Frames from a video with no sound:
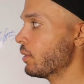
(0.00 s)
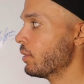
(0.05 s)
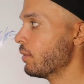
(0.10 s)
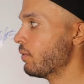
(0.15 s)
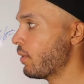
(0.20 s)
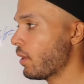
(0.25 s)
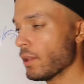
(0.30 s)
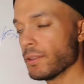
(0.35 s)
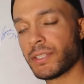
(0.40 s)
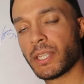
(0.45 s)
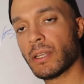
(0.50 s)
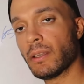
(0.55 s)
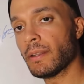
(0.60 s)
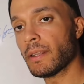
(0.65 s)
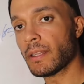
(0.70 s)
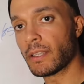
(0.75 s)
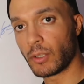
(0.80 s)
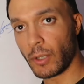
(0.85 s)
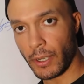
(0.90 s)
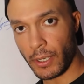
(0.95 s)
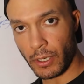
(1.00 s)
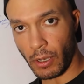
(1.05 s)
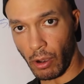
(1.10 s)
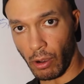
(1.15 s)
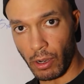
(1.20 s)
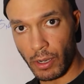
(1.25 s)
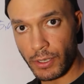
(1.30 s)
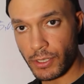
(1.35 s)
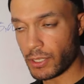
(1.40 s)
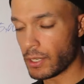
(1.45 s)
The volatility in graded
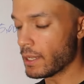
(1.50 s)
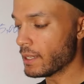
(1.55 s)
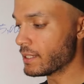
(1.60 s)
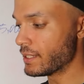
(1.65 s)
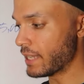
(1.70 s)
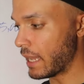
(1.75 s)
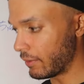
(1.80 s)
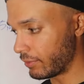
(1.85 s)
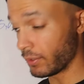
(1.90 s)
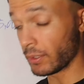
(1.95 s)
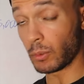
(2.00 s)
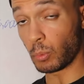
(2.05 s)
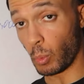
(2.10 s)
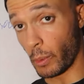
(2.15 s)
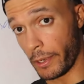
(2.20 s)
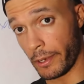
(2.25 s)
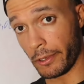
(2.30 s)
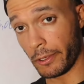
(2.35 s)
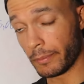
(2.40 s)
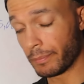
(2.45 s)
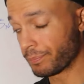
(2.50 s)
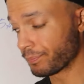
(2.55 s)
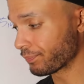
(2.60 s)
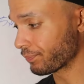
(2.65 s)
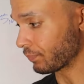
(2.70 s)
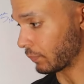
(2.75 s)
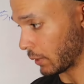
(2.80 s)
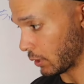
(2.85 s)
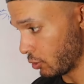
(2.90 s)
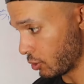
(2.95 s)
cards is definitely real.
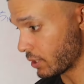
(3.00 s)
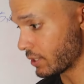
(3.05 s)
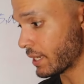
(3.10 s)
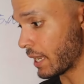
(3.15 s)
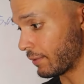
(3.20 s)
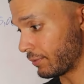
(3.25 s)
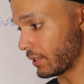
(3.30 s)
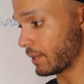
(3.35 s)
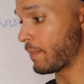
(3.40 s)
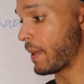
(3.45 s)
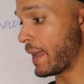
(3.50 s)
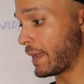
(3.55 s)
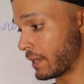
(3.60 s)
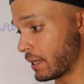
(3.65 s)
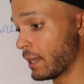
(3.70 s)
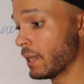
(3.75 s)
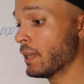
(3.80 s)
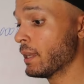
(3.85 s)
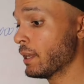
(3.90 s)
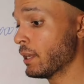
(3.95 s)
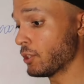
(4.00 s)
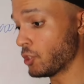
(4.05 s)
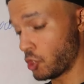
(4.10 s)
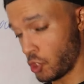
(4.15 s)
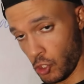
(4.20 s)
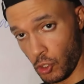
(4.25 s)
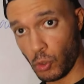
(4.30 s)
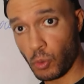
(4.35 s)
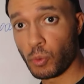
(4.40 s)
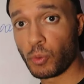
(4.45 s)
You can definitely make
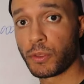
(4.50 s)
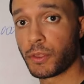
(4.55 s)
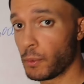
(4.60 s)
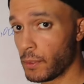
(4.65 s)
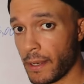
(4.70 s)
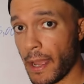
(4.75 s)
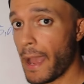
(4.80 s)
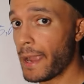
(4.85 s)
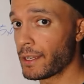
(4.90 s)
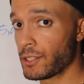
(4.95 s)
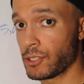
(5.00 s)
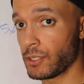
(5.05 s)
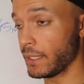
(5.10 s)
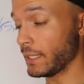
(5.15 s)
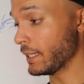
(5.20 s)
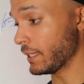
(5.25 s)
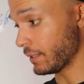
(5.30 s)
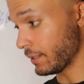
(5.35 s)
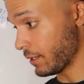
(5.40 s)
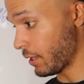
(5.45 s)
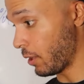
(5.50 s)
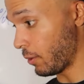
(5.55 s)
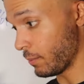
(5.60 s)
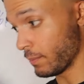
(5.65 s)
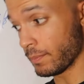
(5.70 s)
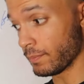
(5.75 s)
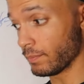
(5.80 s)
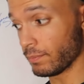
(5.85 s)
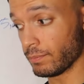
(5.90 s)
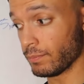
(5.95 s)
two, three X, you
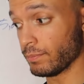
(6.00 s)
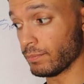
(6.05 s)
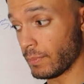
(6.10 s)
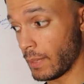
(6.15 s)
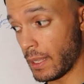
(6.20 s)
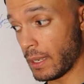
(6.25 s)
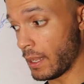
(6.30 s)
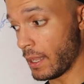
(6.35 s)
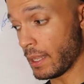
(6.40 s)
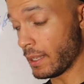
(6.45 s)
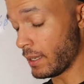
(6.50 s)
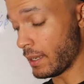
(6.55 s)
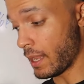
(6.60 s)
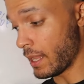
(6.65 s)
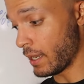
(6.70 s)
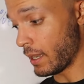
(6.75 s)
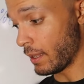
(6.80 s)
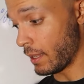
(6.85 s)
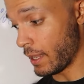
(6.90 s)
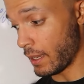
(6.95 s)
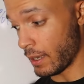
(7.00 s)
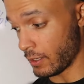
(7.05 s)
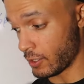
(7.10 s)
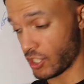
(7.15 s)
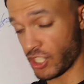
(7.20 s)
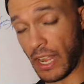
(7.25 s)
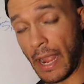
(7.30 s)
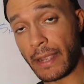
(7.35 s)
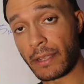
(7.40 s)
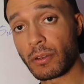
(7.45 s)
know, in, in, in, a, in a
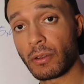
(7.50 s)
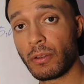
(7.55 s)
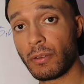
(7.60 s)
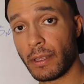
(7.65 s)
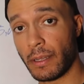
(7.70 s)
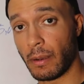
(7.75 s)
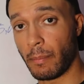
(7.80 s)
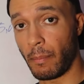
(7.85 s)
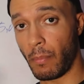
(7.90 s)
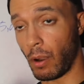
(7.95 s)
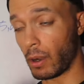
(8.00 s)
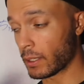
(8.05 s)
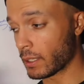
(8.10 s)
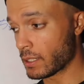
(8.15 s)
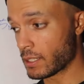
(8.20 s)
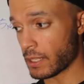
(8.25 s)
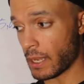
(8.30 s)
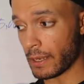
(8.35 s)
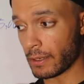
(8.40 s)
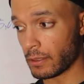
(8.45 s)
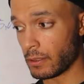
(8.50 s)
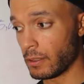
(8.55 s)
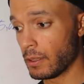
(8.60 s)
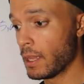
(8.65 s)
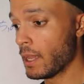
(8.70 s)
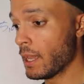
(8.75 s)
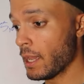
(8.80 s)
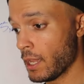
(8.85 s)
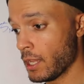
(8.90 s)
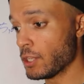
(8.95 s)
cycle, in a market
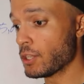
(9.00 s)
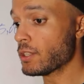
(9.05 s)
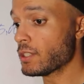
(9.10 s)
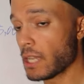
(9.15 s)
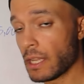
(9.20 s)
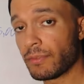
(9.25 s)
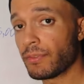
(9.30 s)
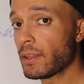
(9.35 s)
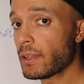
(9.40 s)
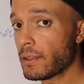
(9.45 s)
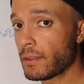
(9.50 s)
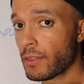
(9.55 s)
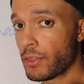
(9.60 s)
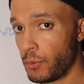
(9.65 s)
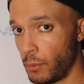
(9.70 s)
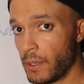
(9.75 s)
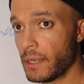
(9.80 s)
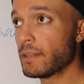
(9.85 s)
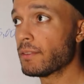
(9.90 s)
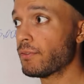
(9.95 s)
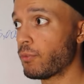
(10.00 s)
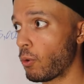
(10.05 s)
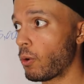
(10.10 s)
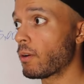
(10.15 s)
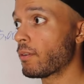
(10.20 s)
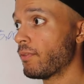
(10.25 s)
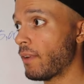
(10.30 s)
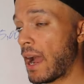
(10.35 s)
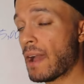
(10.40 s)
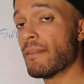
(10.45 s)
cycle. You can definitely three,
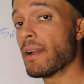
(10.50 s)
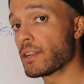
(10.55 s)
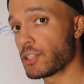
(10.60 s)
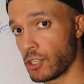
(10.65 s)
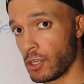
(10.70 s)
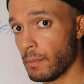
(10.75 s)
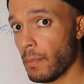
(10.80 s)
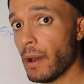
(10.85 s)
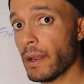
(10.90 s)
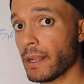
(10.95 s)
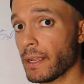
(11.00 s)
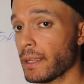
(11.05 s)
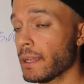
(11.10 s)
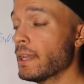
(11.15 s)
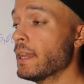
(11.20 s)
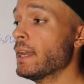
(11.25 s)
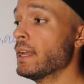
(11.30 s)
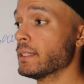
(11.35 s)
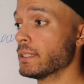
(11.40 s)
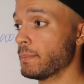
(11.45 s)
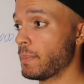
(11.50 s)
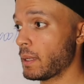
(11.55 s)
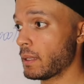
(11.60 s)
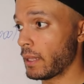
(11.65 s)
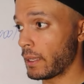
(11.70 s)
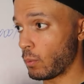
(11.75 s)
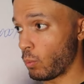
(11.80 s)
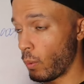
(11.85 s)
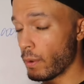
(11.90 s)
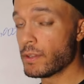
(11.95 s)
four, five X your money depending
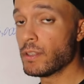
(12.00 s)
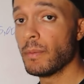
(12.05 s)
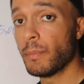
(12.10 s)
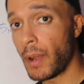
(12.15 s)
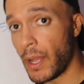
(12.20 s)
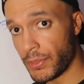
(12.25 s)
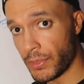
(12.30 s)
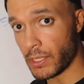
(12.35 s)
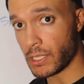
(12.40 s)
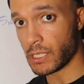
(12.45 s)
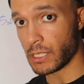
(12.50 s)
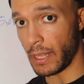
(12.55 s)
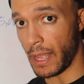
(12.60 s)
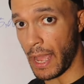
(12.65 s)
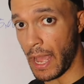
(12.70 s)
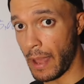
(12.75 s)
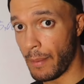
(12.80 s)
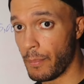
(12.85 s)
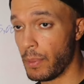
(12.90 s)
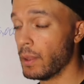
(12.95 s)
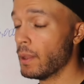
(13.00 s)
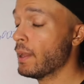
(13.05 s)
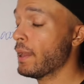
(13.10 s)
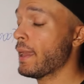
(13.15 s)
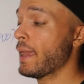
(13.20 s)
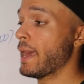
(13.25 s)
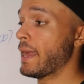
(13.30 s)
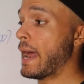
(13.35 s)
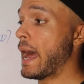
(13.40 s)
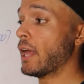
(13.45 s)
like when you bought the slab
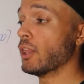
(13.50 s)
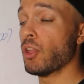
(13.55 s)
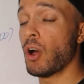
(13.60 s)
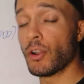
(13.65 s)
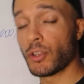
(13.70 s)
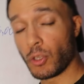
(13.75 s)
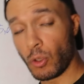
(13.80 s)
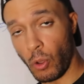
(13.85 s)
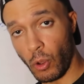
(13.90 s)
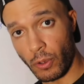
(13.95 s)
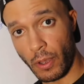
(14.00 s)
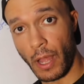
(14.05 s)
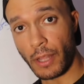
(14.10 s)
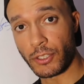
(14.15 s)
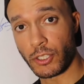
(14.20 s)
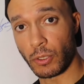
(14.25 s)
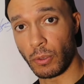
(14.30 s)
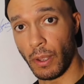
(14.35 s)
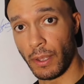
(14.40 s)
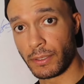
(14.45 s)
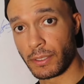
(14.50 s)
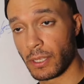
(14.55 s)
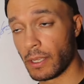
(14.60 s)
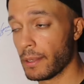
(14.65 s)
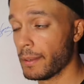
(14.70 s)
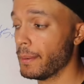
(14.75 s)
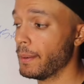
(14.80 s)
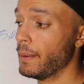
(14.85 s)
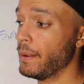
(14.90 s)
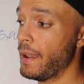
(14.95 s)
and how long you hold on to it.
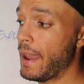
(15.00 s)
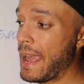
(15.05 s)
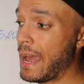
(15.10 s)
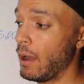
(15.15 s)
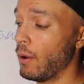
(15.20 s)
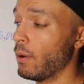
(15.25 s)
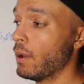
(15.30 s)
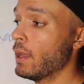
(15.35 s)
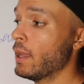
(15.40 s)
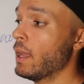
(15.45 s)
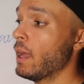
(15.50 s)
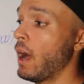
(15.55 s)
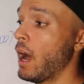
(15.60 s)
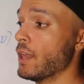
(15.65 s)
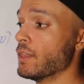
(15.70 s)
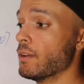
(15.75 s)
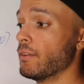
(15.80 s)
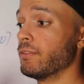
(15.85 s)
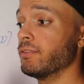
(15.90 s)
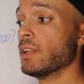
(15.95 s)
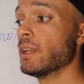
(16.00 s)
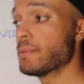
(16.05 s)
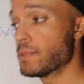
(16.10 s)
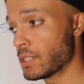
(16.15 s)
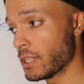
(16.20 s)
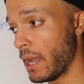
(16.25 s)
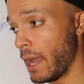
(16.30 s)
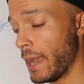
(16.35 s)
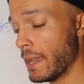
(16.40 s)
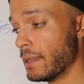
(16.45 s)
Now, on the flip
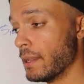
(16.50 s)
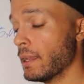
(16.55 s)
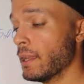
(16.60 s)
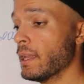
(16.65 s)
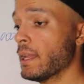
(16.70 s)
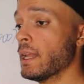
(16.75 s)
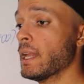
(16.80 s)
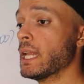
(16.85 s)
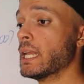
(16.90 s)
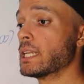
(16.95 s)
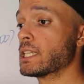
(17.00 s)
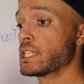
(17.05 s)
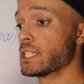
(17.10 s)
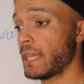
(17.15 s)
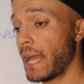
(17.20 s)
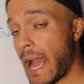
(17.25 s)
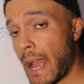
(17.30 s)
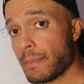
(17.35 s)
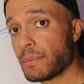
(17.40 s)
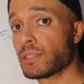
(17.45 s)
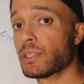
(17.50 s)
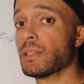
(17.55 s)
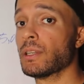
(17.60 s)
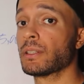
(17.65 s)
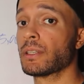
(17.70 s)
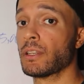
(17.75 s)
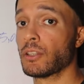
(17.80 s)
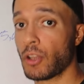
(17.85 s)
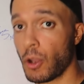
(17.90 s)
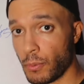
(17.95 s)
side, slabs
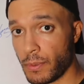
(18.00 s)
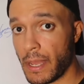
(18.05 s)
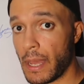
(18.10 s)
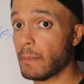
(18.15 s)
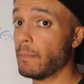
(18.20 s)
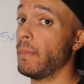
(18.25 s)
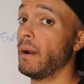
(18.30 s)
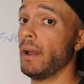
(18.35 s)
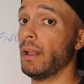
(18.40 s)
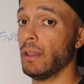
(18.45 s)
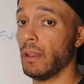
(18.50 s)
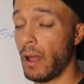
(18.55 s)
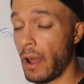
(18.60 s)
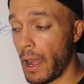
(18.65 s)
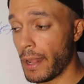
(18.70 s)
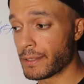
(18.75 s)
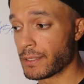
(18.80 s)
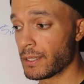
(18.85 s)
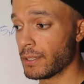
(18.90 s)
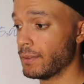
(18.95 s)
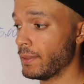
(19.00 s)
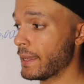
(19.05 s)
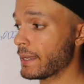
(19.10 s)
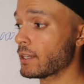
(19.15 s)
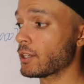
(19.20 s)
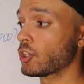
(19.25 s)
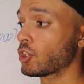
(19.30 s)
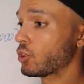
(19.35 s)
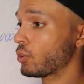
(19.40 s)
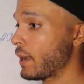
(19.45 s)
can go down by a lot. They
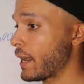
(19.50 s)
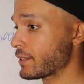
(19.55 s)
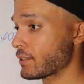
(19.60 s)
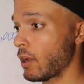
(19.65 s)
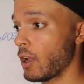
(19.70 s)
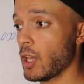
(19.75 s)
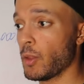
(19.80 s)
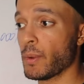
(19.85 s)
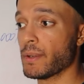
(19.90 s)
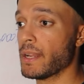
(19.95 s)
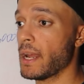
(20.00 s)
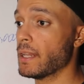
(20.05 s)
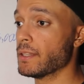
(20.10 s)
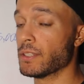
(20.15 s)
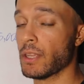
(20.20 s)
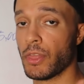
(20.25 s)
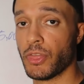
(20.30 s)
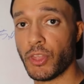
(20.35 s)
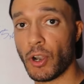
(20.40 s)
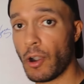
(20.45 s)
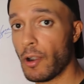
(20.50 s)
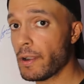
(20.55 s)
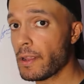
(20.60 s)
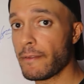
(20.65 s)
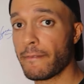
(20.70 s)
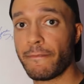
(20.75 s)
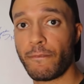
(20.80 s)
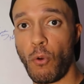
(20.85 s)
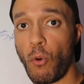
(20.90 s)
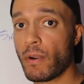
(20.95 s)
can correct all the way down to
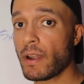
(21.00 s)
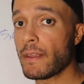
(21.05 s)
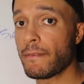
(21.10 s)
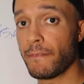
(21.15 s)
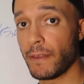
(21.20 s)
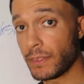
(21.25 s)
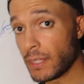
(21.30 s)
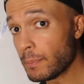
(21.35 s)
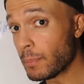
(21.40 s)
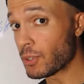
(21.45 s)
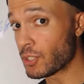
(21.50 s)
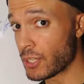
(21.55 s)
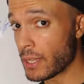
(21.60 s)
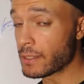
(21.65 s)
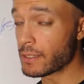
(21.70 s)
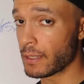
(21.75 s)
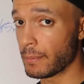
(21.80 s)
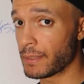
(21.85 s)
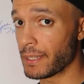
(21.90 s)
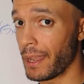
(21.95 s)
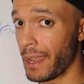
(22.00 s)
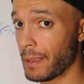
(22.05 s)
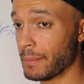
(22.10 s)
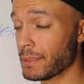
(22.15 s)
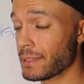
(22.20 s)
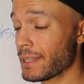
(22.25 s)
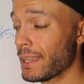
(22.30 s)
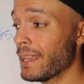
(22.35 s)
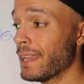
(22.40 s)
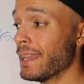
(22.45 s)
30, 40, 50%
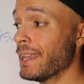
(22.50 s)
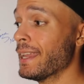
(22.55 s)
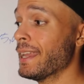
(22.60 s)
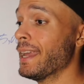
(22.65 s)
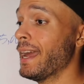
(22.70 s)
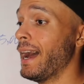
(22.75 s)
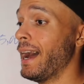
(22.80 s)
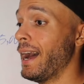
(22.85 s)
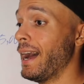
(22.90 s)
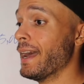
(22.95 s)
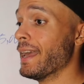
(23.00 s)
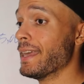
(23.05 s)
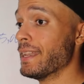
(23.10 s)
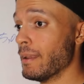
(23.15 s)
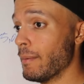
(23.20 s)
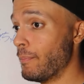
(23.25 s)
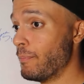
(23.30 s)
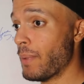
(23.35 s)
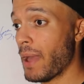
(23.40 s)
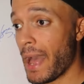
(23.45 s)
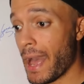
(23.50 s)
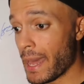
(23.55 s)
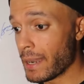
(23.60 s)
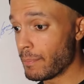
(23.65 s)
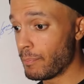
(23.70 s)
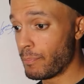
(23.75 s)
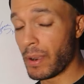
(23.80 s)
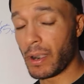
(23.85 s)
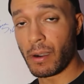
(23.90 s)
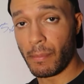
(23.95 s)
sometimes uh, in a
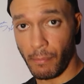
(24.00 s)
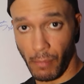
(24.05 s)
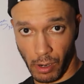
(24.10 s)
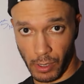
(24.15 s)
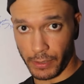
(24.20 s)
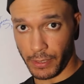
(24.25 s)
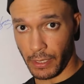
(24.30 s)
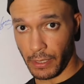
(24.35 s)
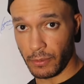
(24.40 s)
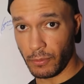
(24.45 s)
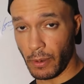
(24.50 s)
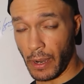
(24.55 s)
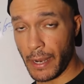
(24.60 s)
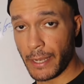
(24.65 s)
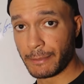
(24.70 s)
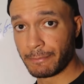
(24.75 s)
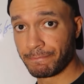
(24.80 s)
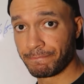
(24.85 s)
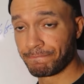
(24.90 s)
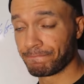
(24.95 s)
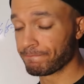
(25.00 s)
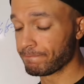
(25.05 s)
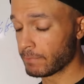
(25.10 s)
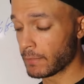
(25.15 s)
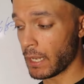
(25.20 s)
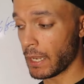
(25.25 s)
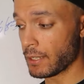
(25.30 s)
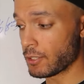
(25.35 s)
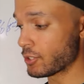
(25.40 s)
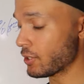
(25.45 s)
bad bear market, right?
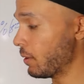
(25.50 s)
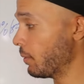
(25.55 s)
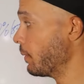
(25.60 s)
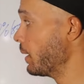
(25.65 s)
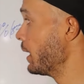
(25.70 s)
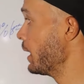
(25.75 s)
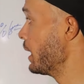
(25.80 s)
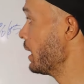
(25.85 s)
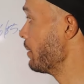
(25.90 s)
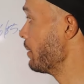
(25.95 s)
Okay, so